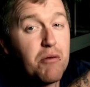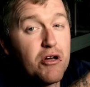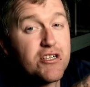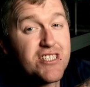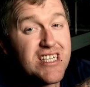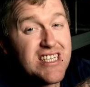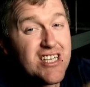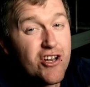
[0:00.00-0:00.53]

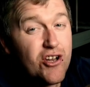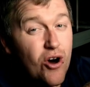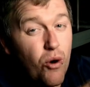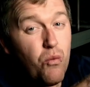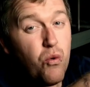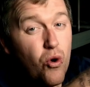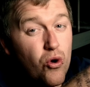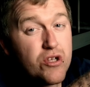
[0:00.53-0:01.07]
Plus, these are
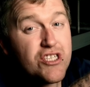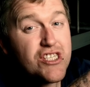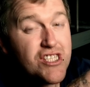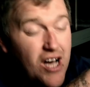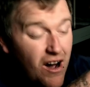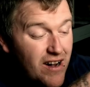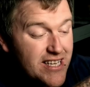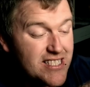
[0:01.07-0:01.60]
not
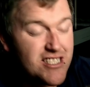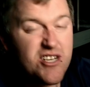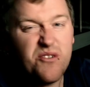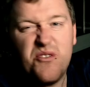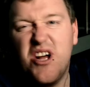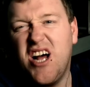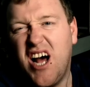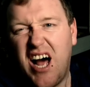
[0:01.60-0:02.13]
watertight,
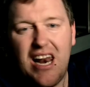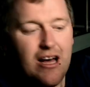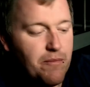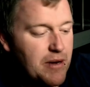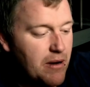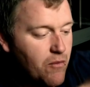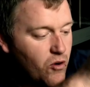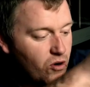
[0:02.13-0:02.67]
so a
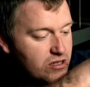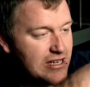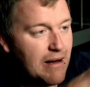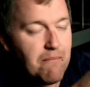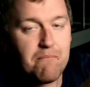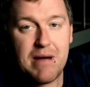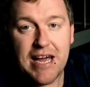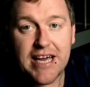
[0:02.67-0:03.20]
little bit of
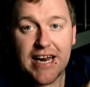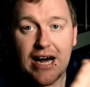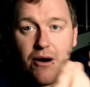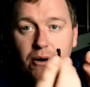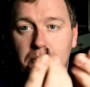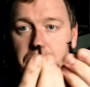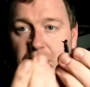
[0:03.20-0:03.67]
water may get out.